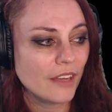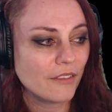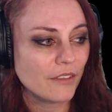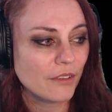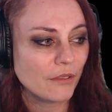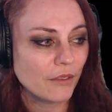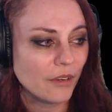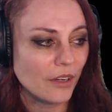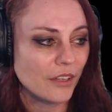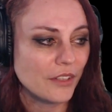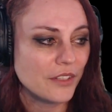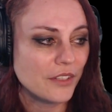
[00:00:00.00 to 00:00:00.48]

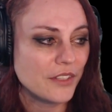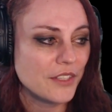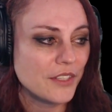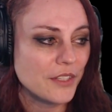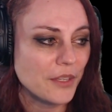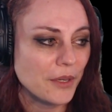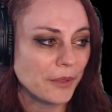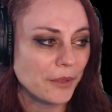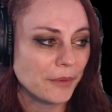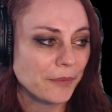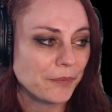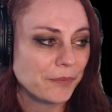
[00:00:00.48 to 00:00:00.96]
around
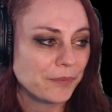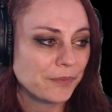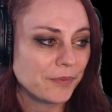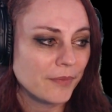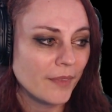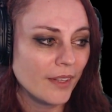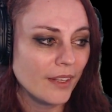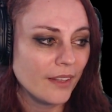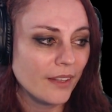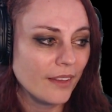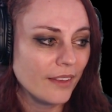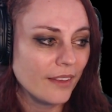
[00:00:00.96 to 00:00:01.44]
so
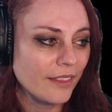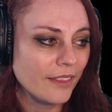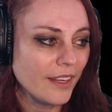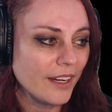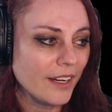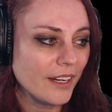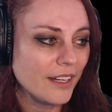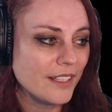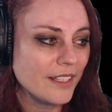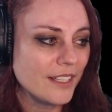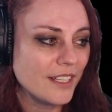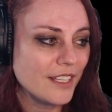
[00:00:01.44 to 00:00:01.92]

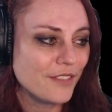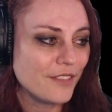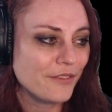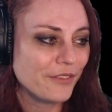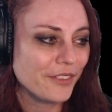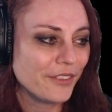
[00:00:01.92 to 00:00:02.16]
there it is for